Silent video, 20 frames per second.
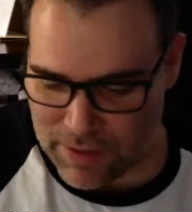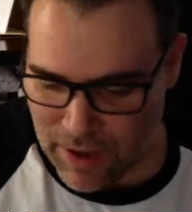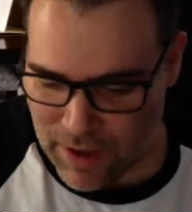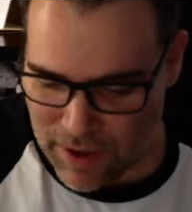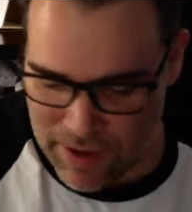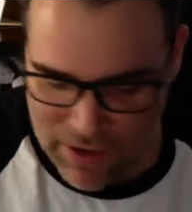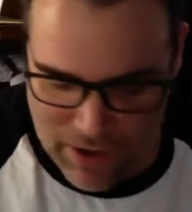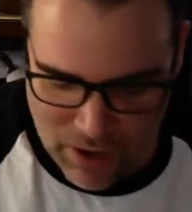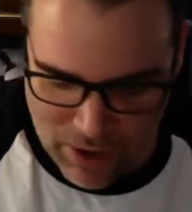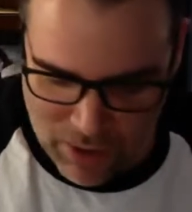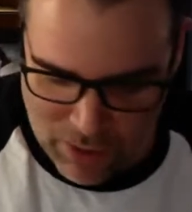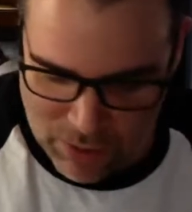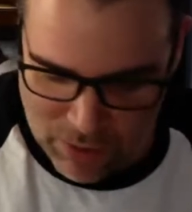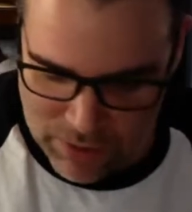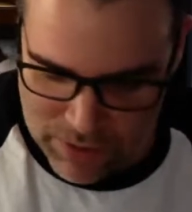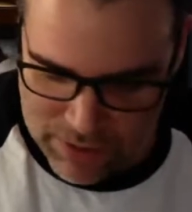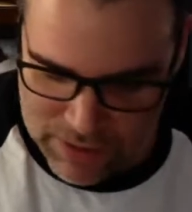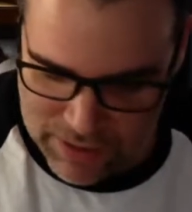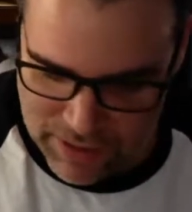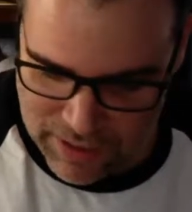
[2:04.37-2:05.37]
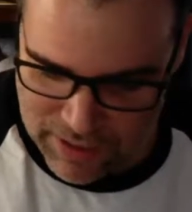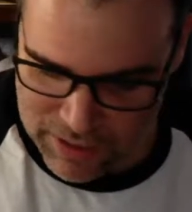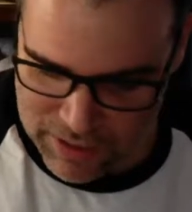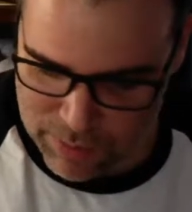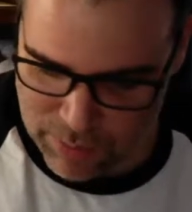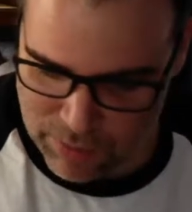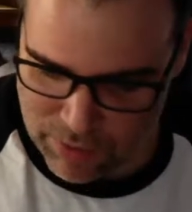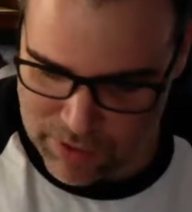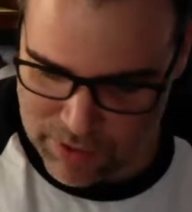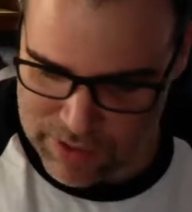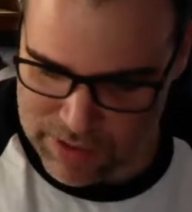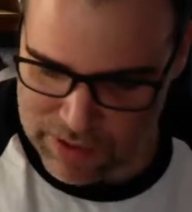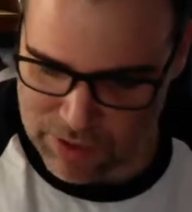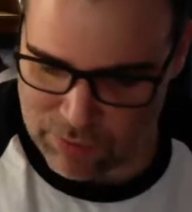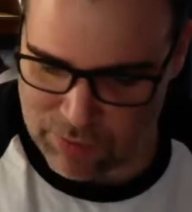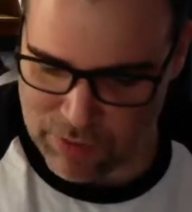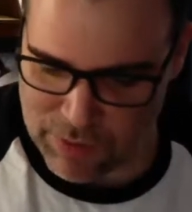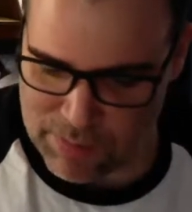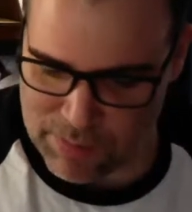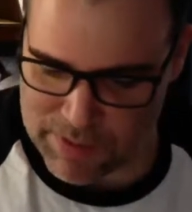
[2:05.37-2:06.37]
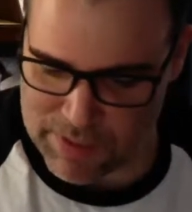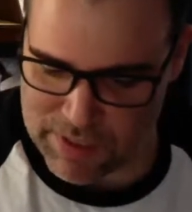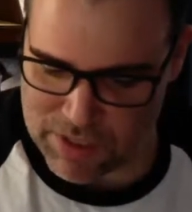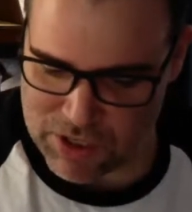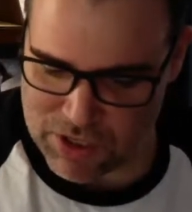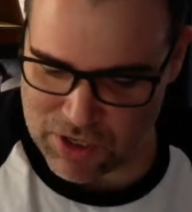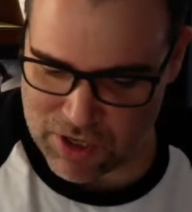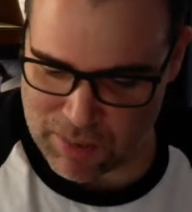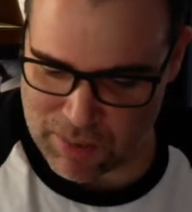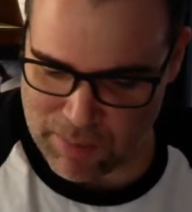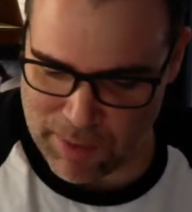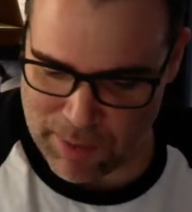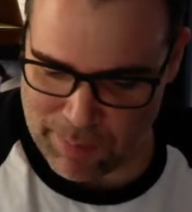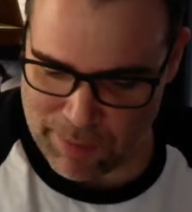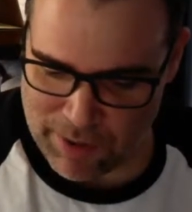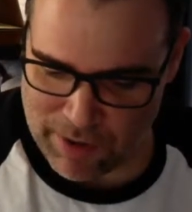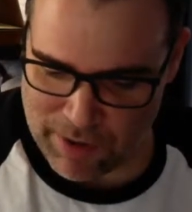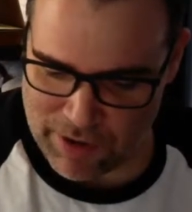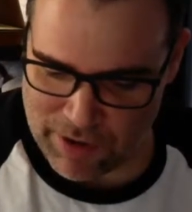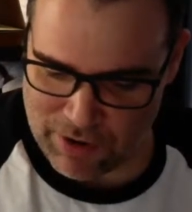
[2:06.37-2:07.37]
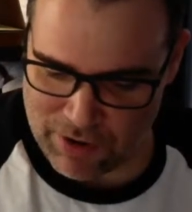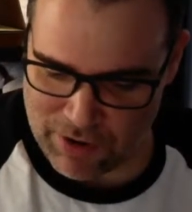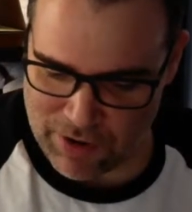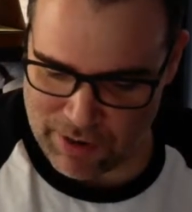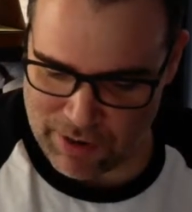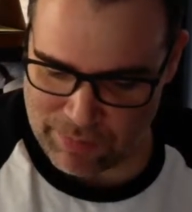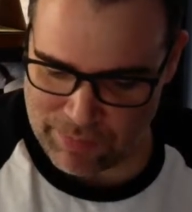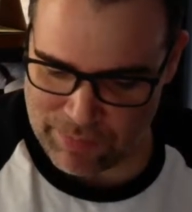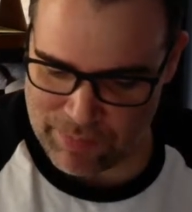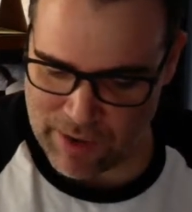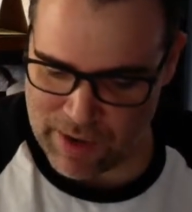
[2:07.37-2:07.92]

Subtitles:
I know, said Esperanza, repositioning Pepe on her hip.